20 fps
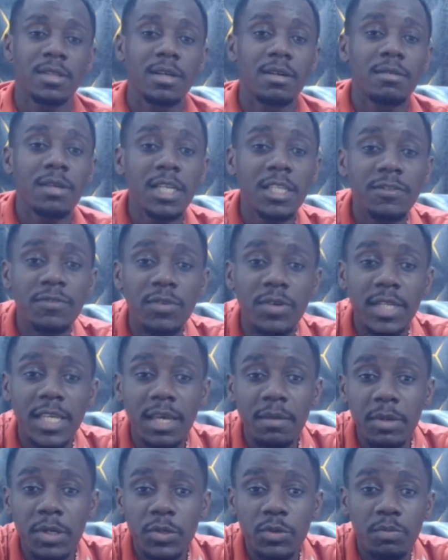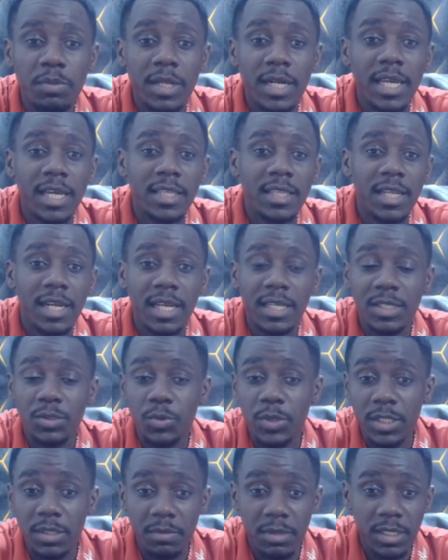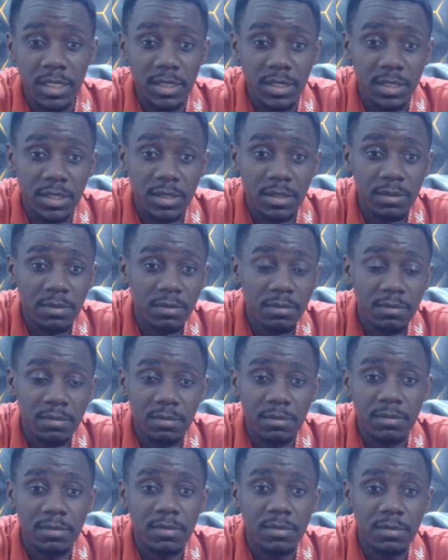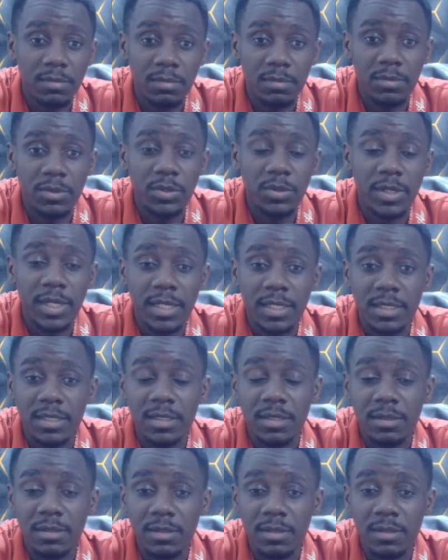Rashford came in to play like the last 20 minutes. You get?